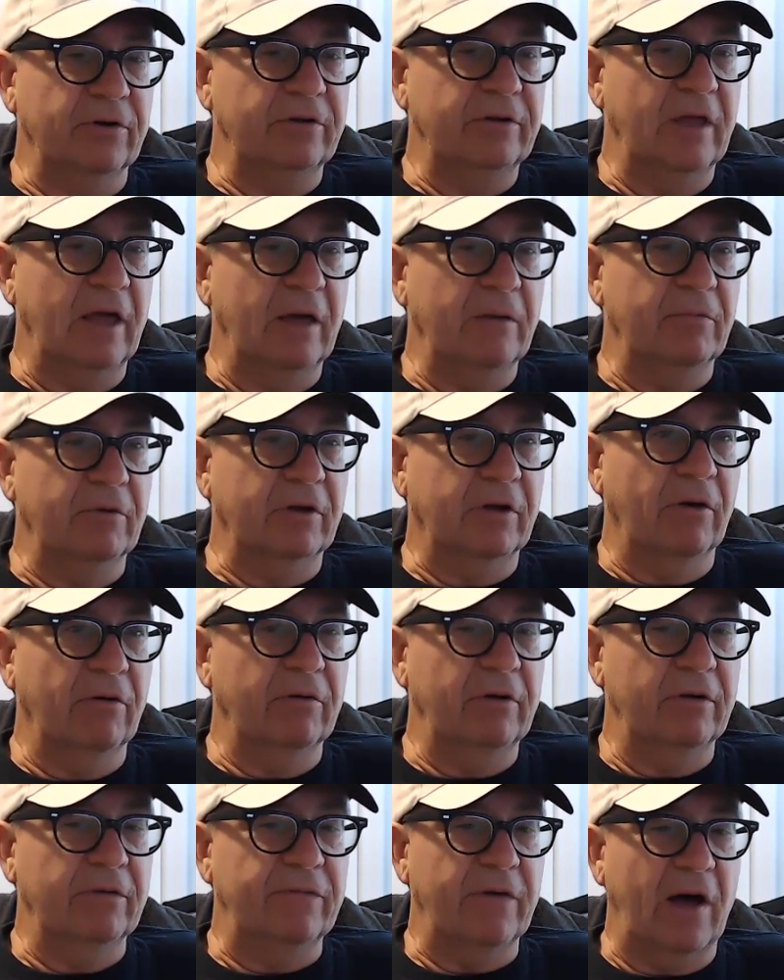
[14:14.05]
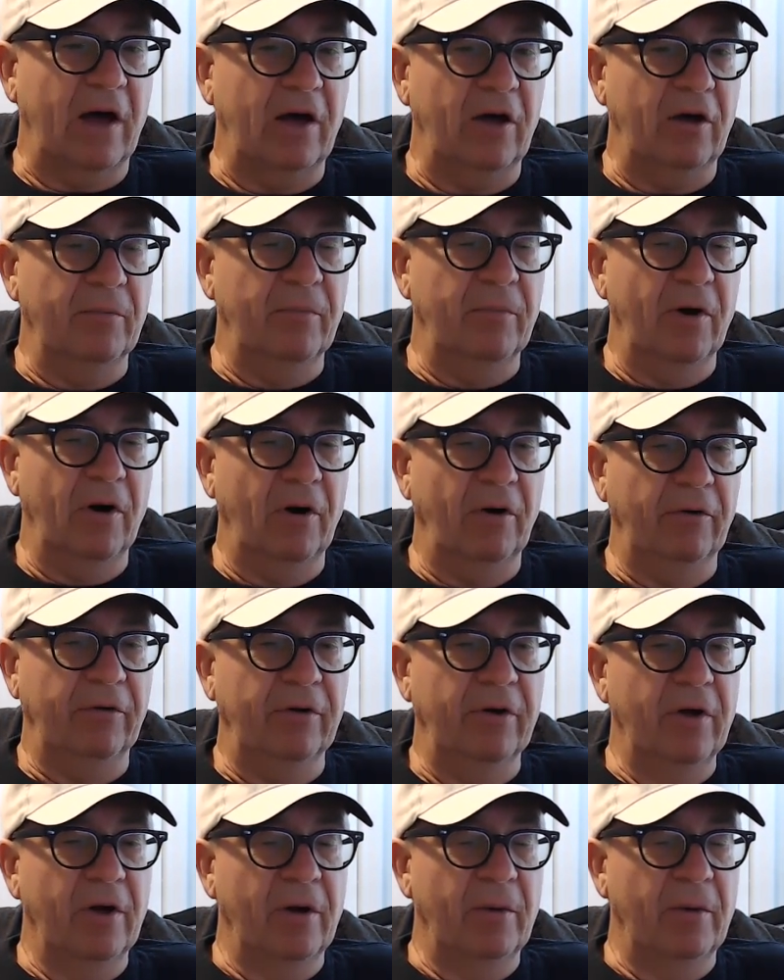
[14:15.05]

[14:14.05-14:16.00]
and then it would go into follow mode.